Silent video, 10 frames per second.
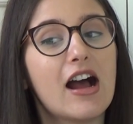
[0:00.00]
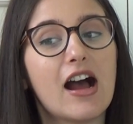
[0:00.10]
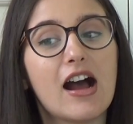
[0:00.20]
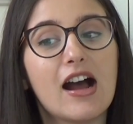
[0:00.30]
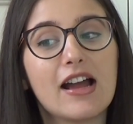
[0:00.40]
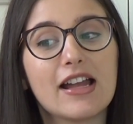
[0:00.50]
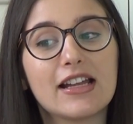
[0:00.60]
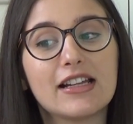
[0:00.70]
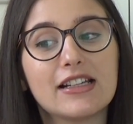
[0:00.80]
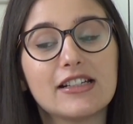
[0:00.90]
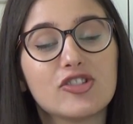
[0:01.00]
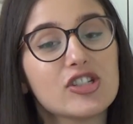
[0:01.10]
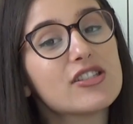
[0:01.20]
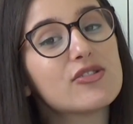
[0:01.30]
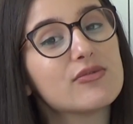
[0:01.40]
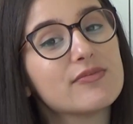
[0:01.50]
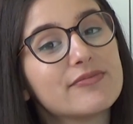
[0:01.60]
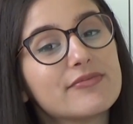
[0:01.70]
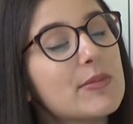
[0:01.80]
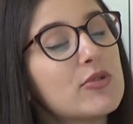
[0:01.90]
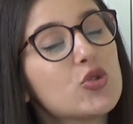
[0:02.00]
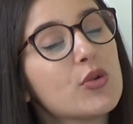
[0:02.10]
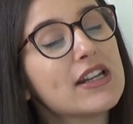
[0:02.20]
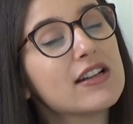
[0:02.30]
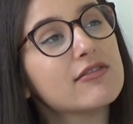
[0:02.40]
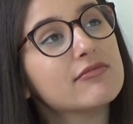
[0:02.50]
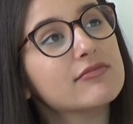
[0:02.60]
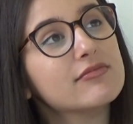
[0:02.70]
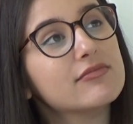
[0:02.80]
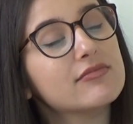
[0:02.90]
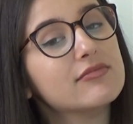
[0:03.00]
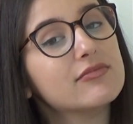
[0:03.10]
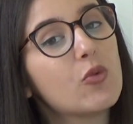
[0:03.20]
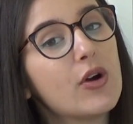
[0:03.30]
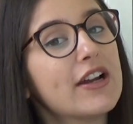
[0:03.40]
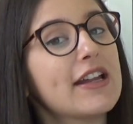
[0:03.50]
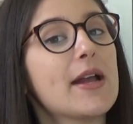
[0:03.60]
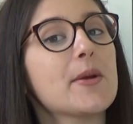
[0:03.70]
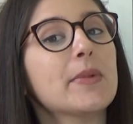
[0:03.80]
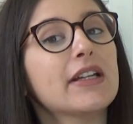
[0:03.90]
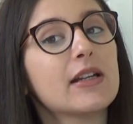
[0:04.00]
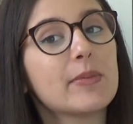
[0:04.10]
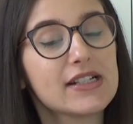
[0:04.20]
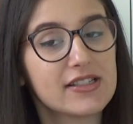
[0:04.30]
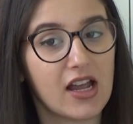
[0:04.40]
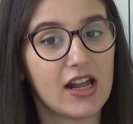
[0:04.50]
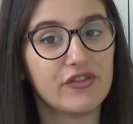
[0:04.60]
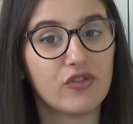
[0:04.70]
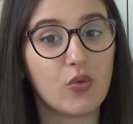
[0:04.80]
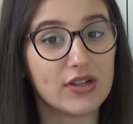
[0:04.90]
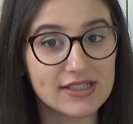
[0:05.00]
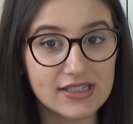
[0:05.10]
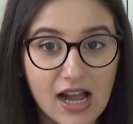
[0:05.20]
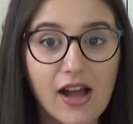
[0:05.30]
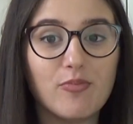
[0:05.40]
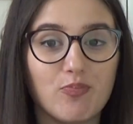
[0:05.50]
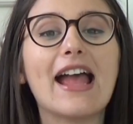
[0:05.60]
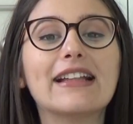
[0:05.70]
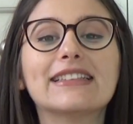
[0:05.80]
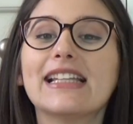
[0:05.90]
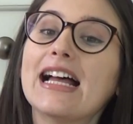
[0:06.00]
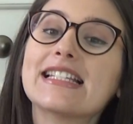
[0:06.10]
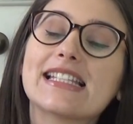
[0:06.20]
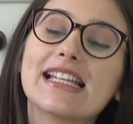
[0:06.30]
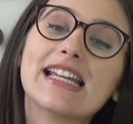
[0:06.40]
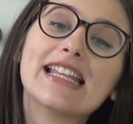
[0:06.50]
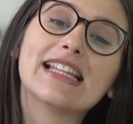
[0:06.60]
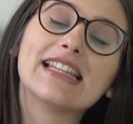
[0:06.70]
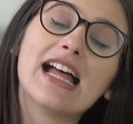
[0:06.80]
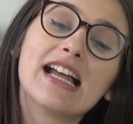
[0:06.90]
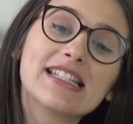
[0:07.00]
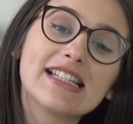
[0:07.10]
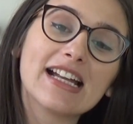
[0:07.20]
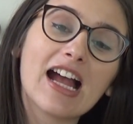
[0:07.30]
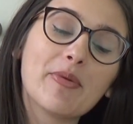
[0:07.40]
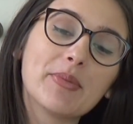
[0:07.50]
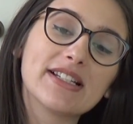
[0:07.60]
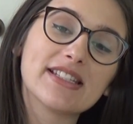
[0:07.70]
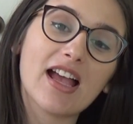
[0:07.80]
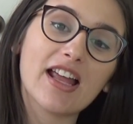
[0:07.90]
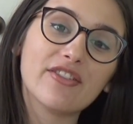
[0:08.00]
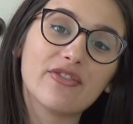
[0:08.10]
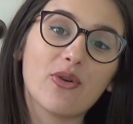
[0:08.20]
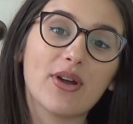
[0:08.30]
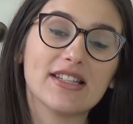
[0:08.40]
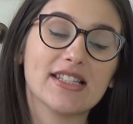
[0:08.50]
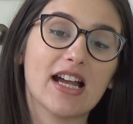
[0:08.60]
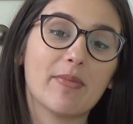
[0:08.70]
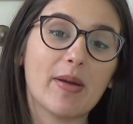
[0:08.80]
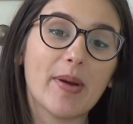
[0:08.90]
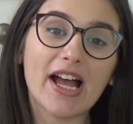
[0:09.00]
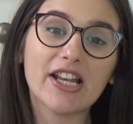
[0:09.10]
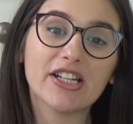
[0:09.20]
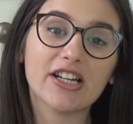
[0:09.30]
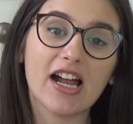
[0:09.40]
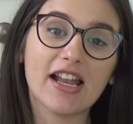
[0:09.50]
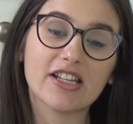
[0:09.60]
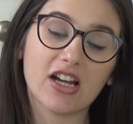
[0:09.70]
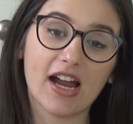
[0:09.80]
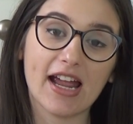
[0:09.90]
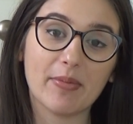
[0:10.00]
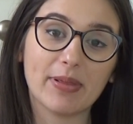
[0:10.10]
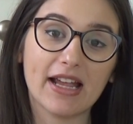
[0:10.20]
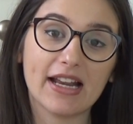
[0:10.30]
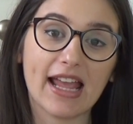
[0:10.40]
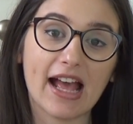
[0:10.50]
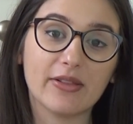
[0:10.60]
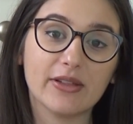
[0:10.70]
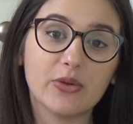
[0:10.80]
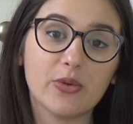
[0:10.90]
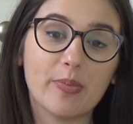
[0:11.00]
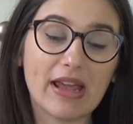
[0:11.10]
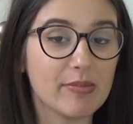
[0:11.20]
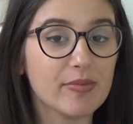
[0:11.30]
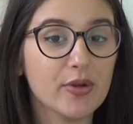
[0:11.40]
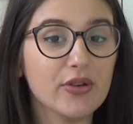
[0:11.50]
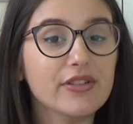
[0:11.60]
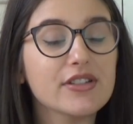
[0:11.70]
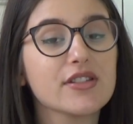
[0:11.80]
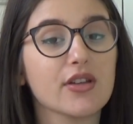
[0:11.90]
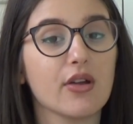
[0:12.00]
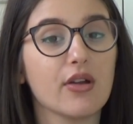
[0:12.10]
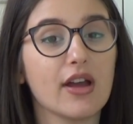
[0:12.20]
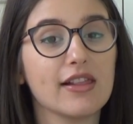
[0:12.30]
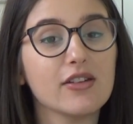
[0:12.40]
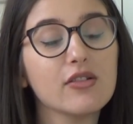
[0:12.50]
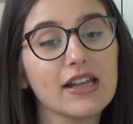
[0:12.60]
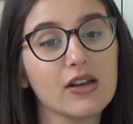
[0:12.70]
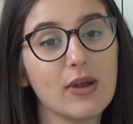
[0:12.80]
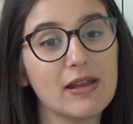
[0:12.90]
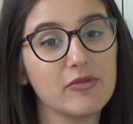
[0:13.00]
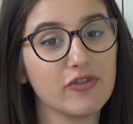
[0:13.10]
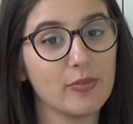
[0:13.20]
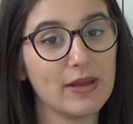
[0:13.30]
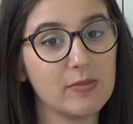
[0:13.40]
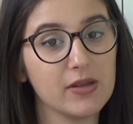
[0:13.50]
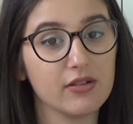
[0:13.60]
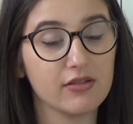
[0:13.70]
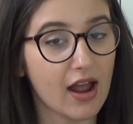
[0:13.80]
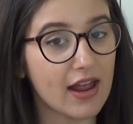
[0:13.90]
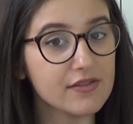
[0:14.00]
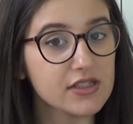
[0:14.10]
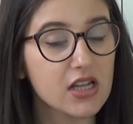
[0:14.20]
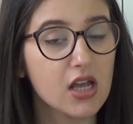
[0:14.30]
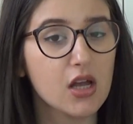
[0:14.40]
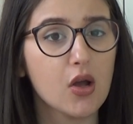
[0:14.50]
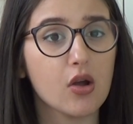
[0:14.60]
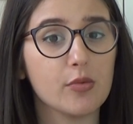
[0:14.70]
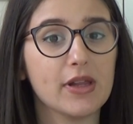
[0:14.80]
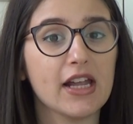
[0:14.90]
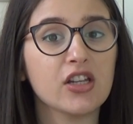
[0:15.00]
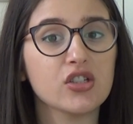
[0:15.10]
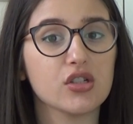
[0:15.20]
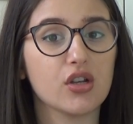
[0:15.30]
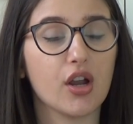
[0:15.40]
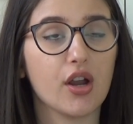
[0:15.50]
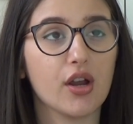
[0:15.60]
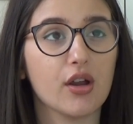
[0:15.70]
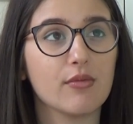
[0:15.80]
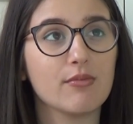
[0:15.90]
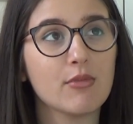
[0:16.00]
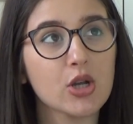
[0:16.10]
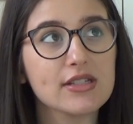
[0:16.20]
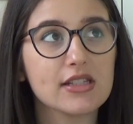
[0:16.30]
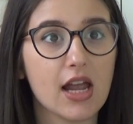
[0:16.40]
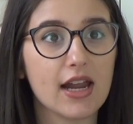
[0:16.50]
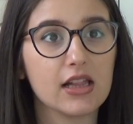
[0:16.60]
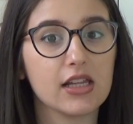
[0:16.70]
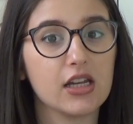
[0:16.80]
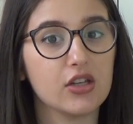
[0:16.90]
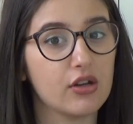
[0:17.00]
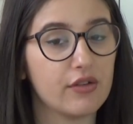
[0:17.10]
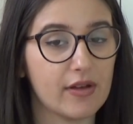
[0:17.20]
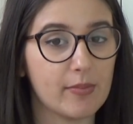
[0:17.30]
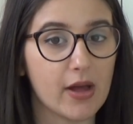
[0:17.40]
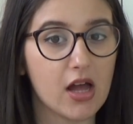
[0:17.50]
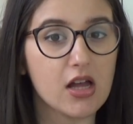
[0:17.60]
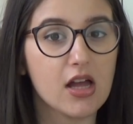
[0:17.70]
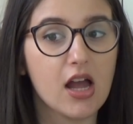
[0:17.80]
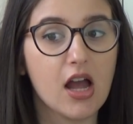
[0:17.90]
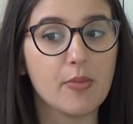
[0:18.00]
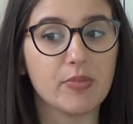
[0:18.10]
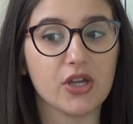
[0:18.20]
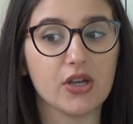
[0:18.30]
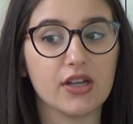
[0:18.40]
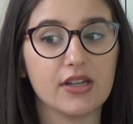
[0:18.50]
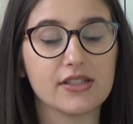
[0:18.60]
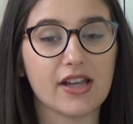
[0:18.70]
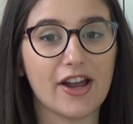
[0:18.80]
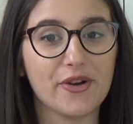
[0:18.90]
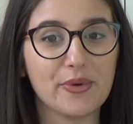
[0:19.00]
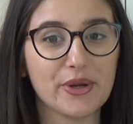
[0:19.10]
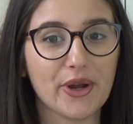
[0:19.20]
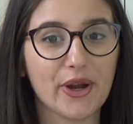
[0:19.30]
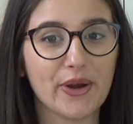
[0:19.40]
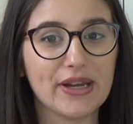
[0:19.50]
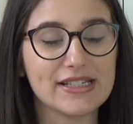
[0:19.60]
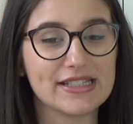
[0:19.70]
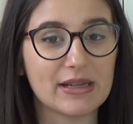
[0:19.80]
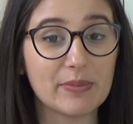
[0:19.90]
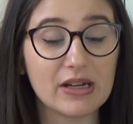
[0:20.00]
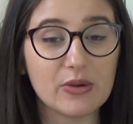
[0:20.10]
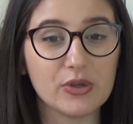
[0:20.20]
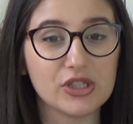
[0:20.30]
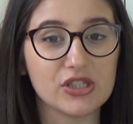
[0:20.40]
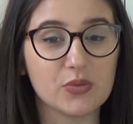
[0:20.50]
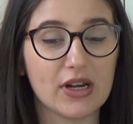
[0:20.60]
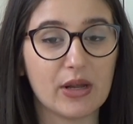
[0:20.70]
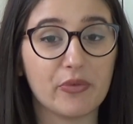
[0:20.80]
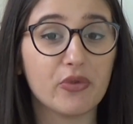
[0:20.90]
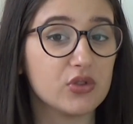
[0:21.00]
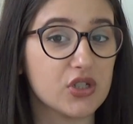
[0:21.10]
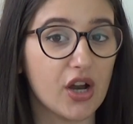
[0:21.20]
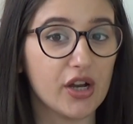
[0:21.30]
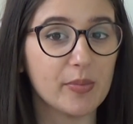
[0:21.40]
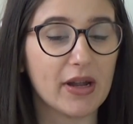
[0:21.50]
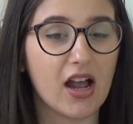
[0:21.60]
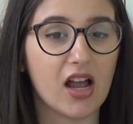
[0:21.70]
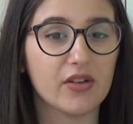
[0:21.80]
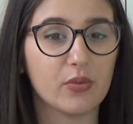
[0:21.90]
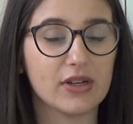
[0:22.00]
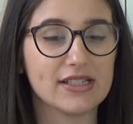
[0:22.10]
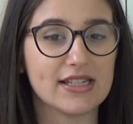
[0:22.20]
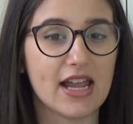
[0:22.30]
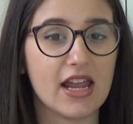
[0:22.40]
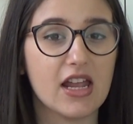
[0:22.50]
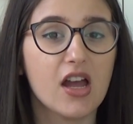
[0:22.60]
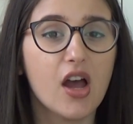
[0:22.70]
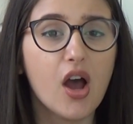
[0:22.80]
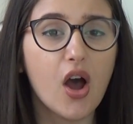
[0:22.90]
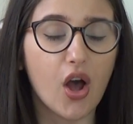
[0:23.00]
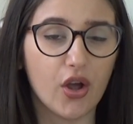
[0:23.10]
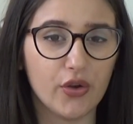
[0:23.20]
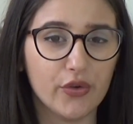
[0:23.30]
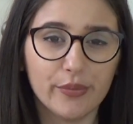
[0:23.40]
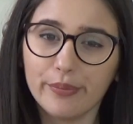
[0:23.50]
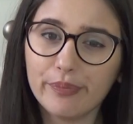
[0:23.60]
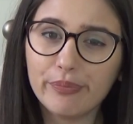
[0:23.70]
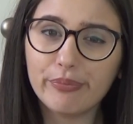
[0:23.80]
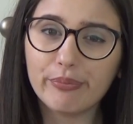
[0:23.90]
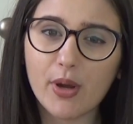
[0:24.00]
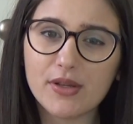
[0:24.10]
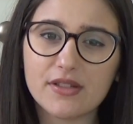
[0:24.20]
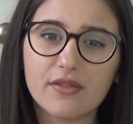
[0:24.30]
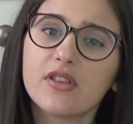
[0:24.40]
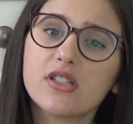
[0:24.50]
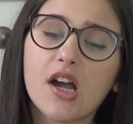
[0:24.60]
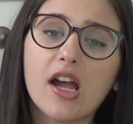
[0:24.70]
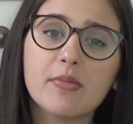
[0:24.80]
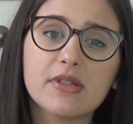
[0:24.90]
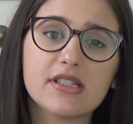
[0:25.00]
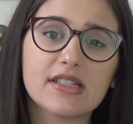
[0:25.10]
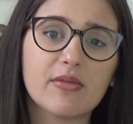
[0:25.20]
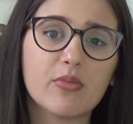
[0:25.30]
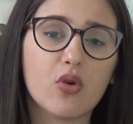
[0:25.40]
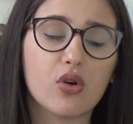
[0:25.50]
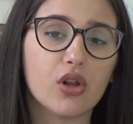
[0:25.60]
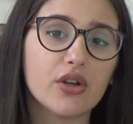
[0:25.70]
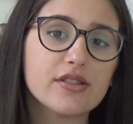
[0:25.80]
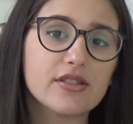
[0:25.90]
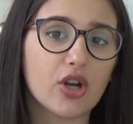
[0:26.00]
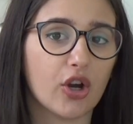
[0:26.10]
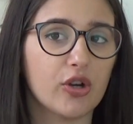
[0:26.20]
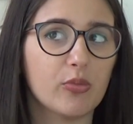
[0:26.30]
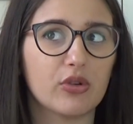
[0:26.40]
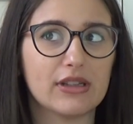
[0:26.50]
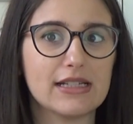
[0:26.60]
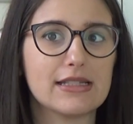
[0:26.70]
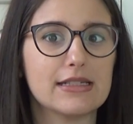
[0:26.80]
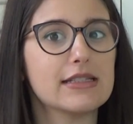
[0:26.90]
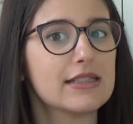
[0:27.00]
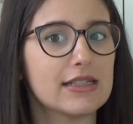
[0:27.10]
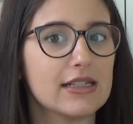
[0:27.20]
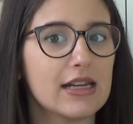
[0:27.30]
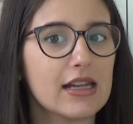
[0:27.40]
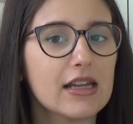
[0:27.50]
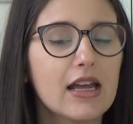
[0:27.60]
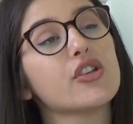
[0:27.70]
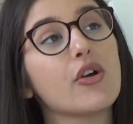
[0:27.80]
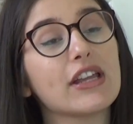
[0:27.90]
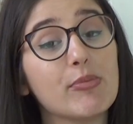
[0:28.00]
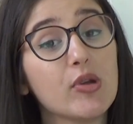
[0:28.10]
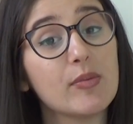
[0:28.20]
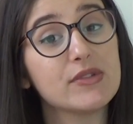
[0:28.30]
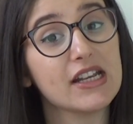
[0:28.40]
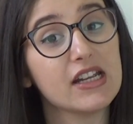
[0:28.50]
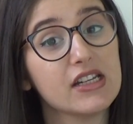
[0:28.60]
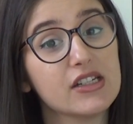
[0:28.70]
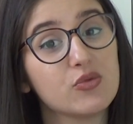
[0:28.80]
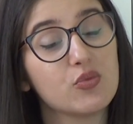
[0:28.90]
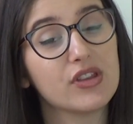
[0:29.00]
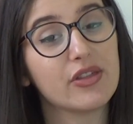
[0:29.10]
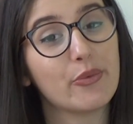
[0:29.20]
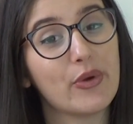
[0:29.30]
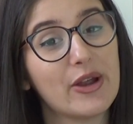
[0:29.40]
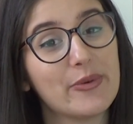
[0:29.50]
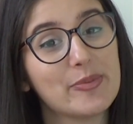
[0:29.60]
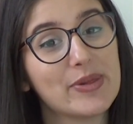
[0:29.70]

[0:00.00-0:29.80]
I just am enjoying where I am, and I'm excited for what's to come. And lastly, the last thing I'm excited for is that my partner and I are planning our little baby moon, so a little getaway before baby arrives. We're planning to go most likely in November because I don't want to go in December, which is when I'm full term. I kind of want to stay home most of the time in December, or close to home, or at least in Sydney. So I'll keep you updated with where we